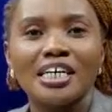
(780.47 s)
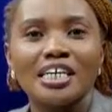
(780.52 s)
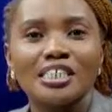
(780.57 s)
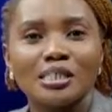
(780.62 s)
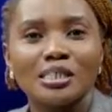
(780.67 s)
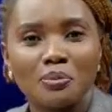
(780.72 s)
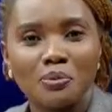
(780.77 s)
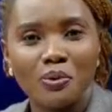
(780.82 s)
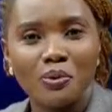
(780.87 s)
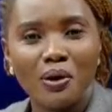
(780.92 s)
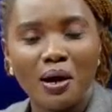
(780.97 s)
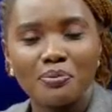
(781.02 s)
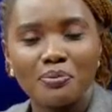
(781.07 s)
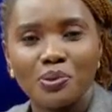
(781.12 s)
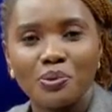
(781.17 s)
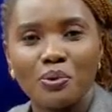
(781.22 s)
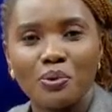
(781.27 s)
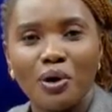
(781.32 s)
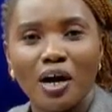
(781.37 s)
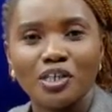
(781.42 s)
subscribe
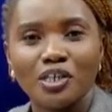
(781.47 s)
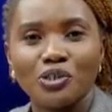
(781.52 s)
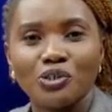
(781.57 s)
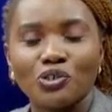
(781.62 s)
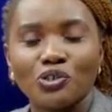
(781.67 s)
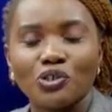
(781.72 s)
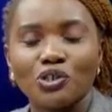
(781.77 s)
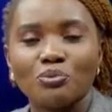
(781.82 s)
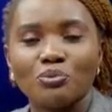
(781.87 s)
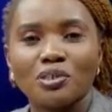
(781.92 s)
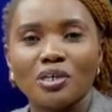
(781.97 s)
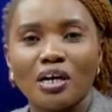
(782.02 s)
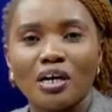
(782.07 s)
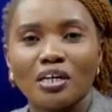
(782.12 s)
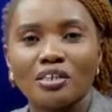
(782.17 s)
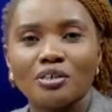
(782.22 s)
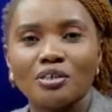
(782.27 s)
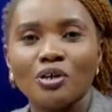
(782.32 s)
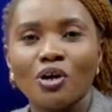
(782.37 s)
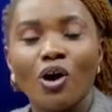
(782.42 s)
to our YouTube
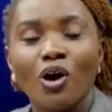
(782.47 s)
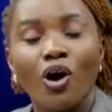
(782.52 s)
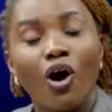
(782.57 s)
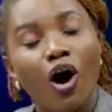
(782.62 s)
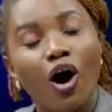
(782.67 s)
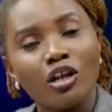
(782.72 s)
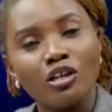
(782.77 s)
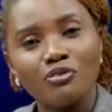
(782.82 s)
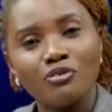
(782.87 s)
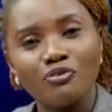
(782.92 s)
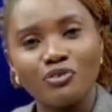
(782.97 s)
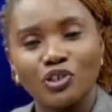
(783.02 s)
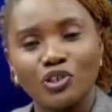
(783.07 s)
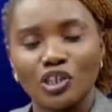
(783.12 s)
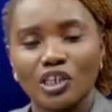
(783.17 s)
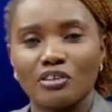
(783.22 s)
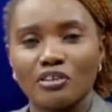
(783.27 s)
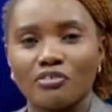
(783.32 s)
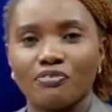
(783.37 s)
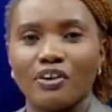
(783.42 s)
channel, all of which
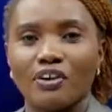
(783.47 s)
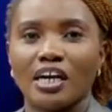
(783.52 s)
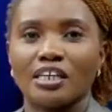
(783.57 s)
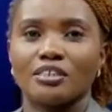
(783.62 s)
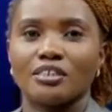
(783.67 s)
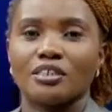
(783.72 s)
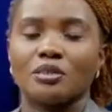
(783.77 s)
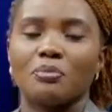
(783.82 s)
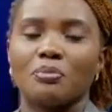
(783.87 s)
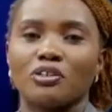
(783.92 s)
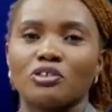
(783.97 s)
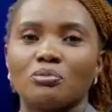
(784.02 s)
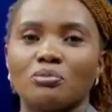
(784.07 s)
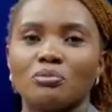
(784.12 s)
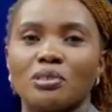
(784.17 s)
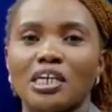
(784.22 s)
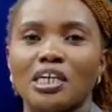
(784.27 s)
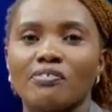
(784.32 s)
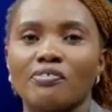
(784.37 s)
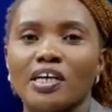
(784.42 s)
you can find at
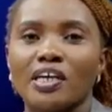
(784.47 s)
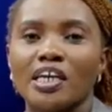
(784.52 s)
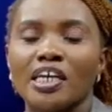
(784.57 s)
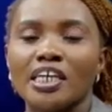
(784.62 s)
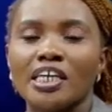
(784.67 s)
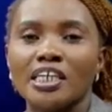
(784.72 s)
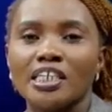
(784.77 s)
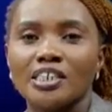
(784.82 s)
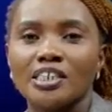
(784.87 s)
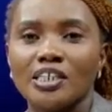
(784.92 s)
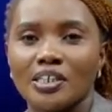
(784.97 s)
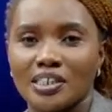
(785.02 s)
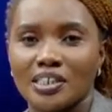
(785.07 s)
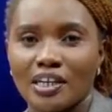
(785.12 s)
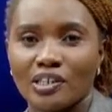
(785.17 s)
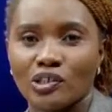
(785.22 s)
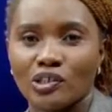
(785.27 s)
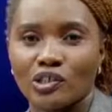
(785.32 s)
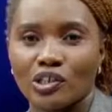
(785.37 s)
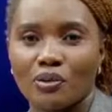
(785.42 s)

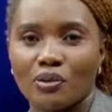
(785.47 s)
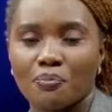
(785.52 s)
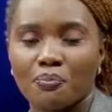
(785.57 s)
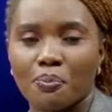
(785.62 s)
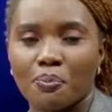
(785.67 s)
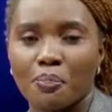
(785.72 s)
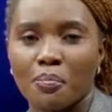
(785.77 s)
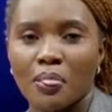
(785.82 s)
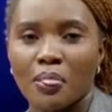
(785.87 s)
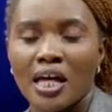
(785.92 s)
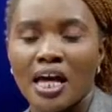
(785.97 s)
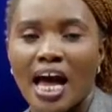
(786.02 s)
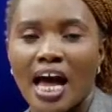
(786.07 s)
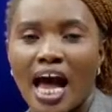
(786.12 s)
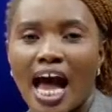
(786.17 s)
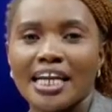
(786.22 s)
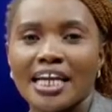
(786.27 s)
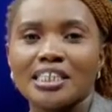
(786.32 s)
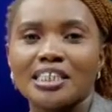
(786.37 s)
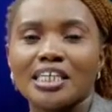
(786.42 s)
spectrumtv.ng.
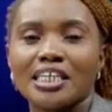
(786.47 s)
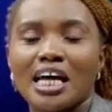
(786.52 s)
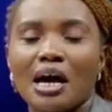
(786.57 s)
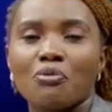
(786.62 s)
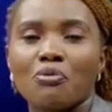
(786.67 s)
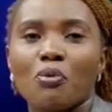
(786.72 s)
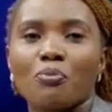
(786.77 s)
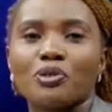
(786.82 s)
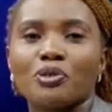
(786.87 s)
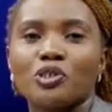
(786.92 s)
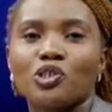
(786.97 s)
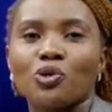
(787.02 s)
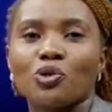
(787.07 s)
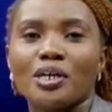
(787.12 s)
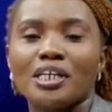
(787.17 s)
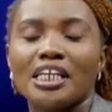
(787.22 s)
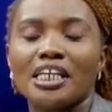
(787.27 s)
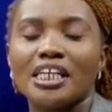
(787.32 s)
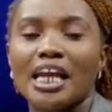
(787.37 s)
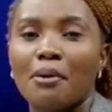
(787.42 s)
At this time, we'll be
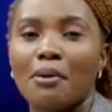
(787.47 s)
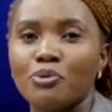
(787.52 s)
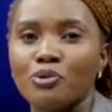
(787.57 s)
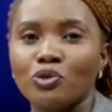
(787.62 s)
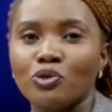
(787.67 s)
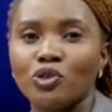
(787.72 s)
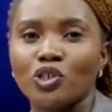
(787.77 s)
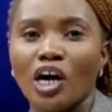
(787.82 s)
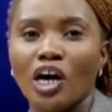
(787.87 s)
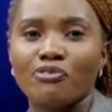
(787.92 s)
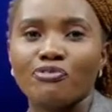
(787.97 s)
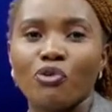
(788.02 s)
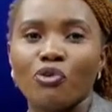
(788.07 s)
joining Abuja